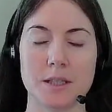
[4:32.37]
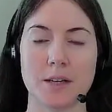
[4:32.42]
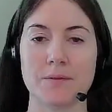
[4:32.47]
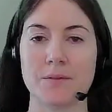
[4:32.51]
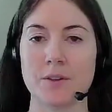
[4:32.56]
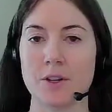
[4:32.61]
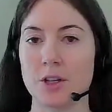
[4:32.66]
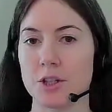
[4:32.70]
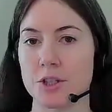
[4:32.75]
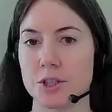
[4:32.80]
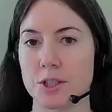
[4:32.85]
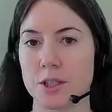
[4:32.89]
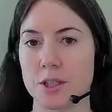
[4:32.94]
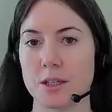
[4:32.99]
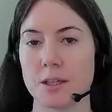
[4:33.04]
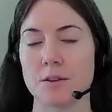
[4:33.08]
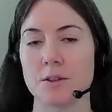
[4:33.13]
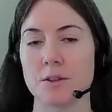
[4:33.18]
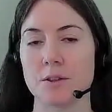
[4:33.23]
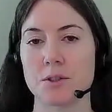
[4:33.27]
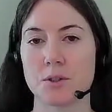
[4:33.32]
definition
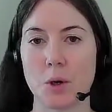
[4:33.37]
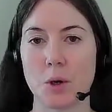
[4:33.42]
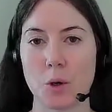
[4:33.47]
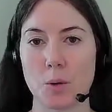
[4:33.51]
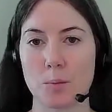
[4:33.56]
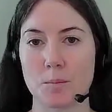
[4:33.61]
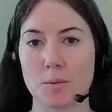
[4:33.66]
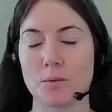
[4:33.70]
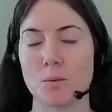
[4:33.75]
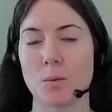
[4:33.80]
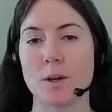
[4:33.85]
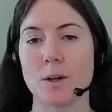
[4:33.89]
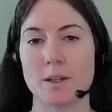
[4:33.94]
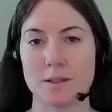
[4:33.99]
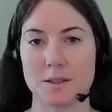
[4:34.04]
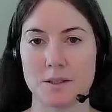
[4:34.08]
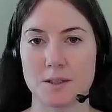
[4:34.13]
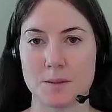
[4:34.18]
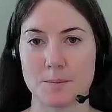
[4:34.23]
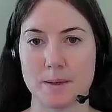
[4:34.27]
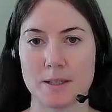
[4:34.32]
and the scope of what
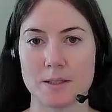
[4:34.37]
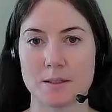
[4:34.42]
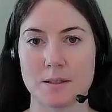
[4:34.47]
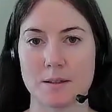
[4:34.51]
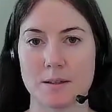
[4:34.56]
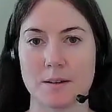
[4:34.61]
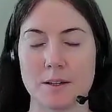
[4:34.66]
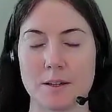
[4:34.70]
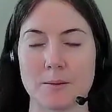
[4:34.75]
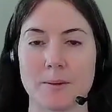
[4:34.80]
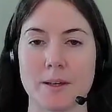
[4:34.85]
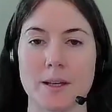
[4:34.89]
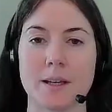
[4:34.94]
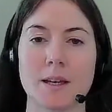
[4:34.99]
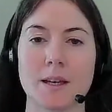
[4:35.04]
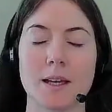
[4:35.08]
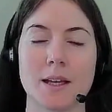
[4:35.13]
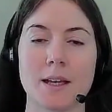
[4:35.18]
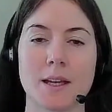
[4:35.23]
is the space economy.